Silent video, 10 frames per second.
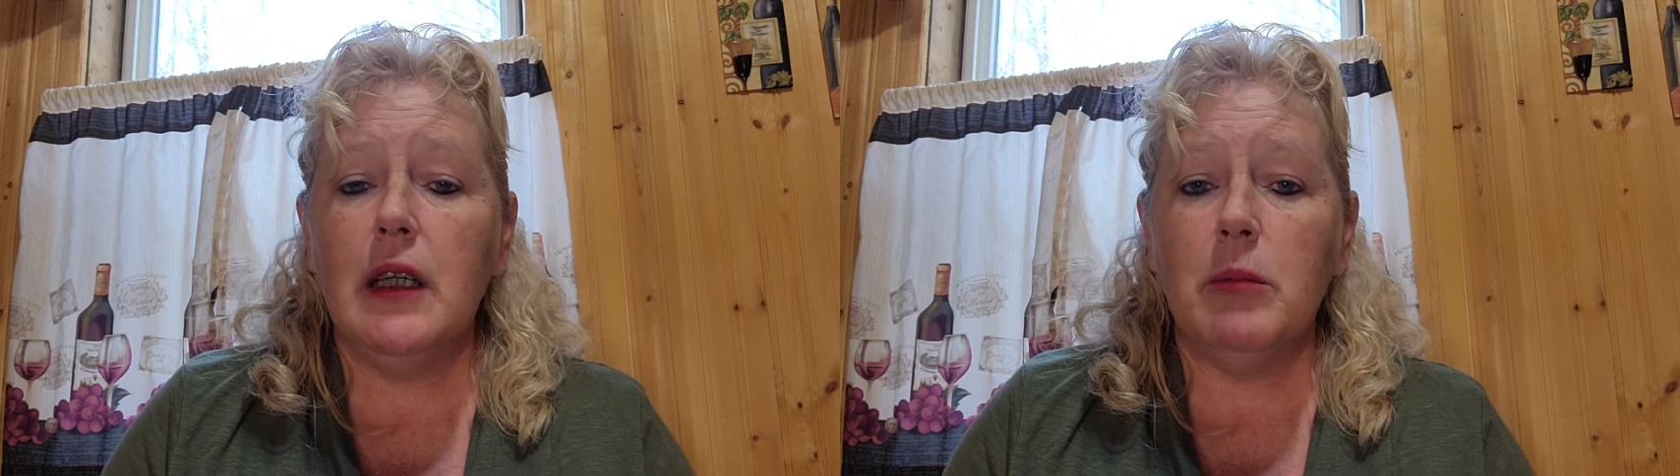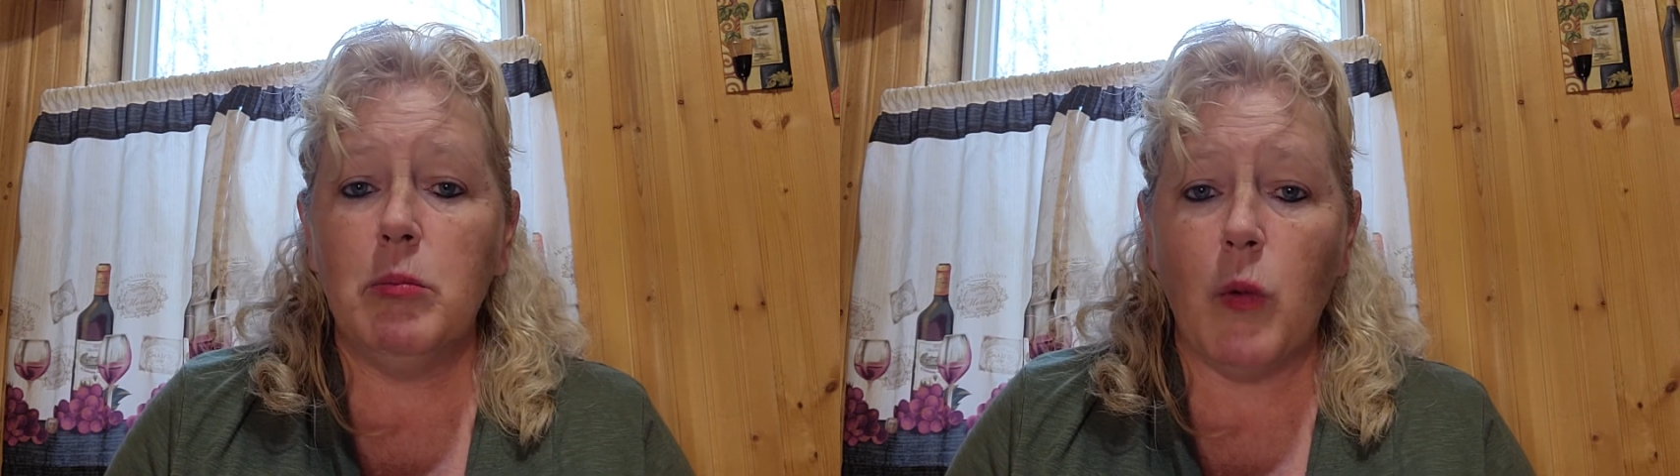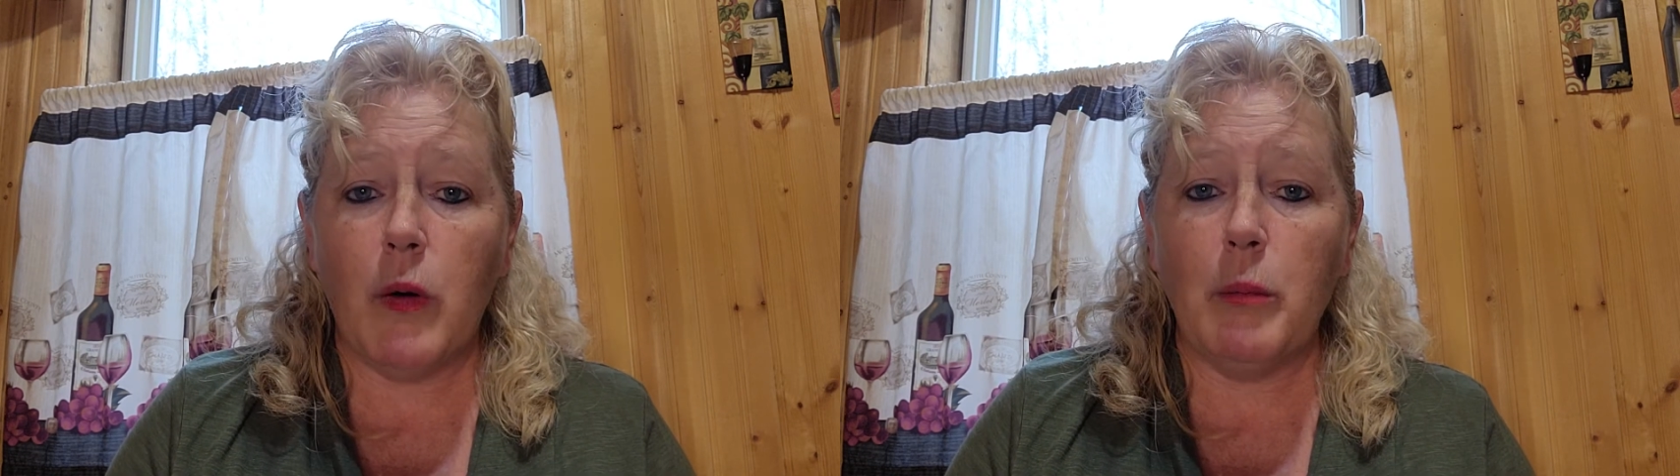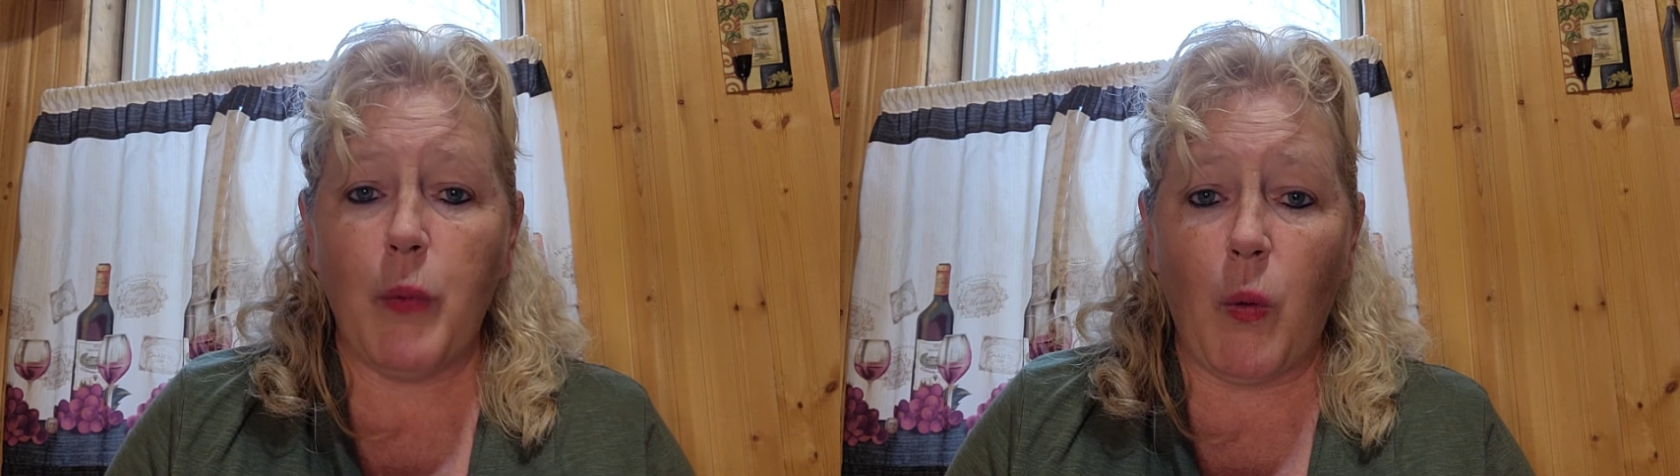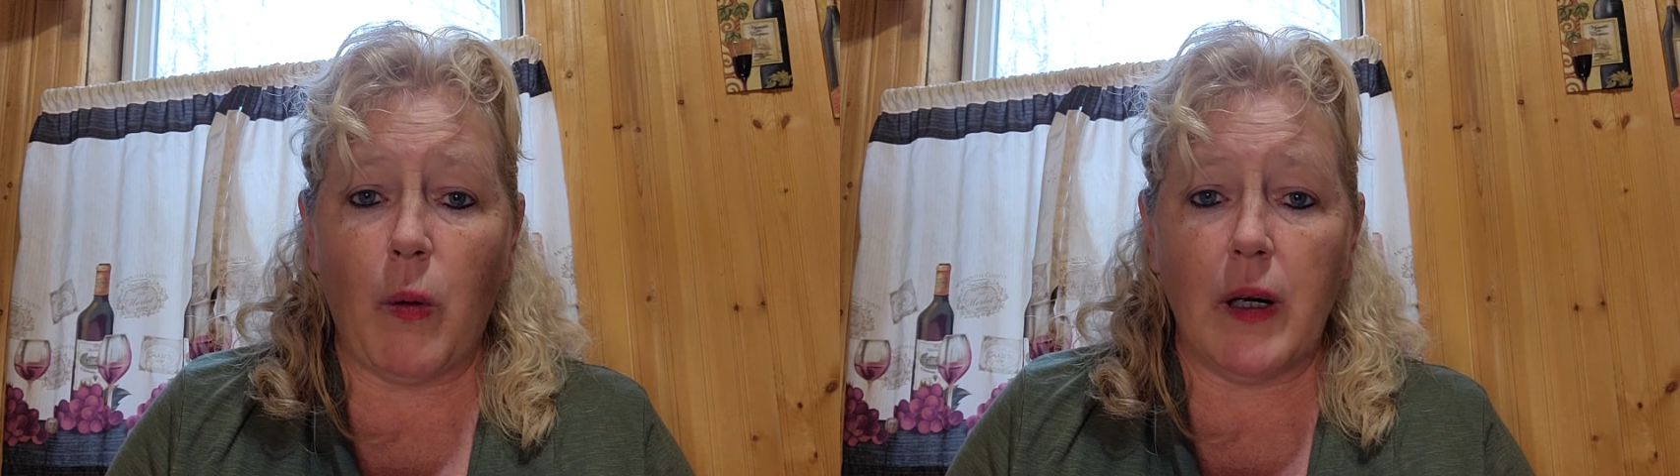more
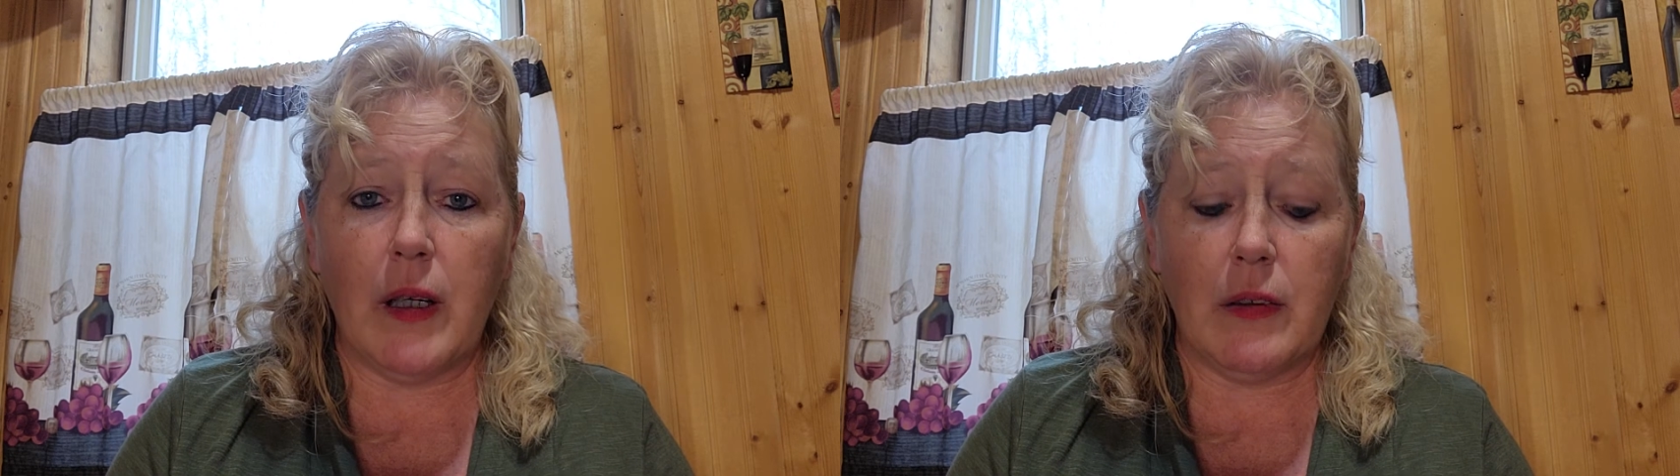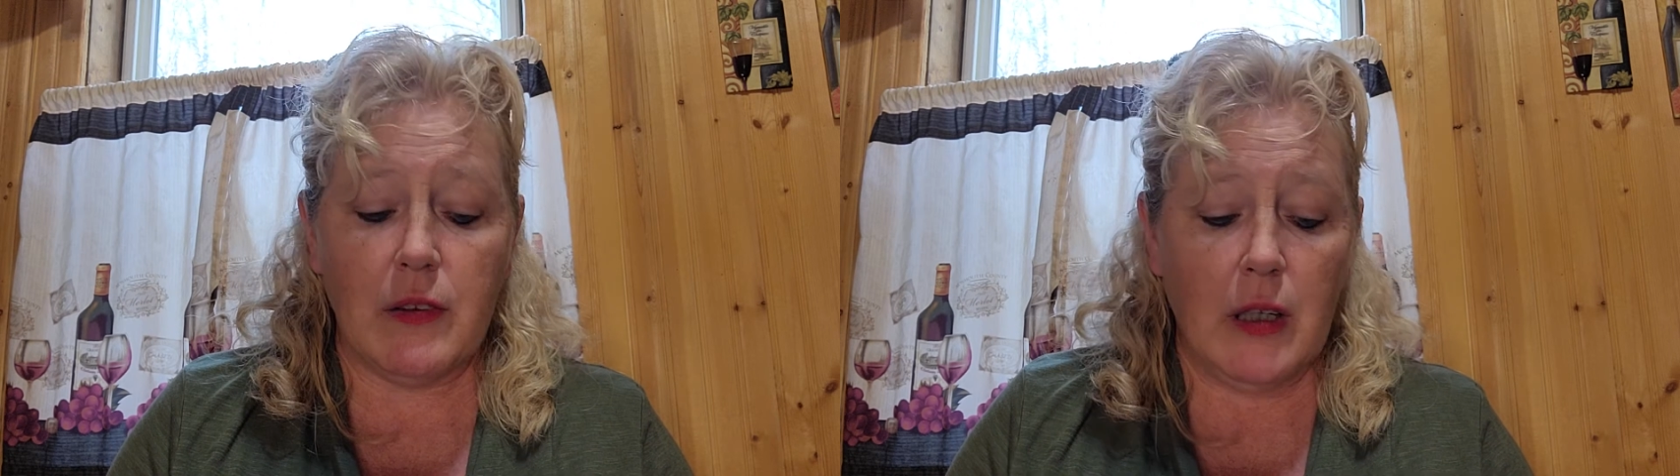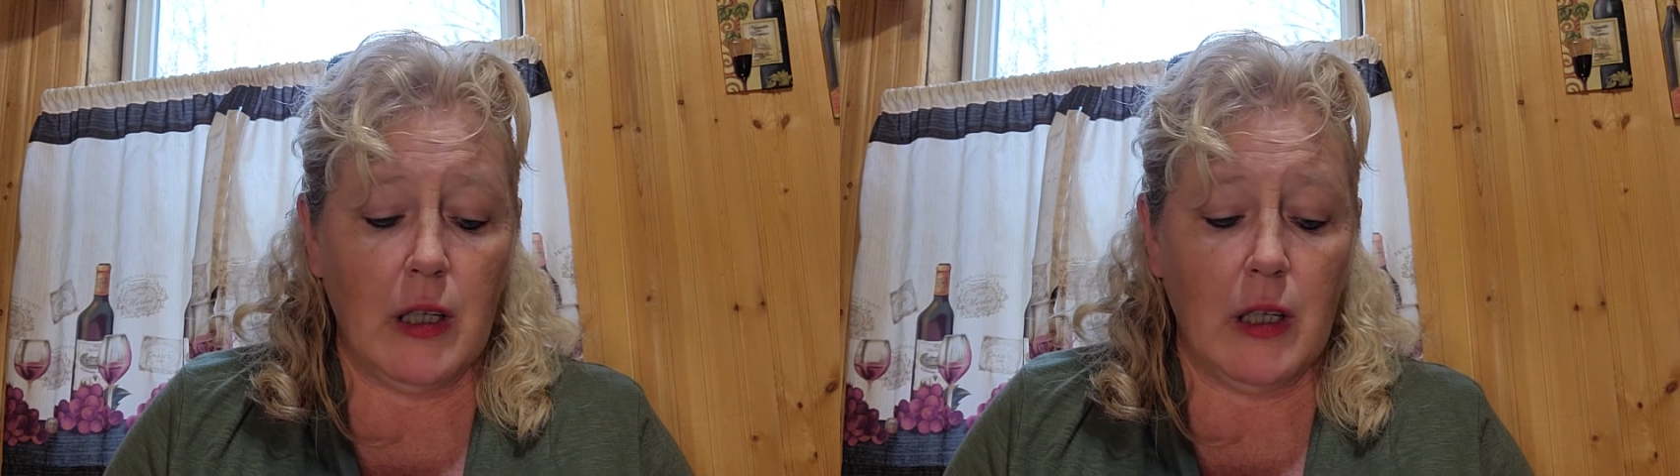important.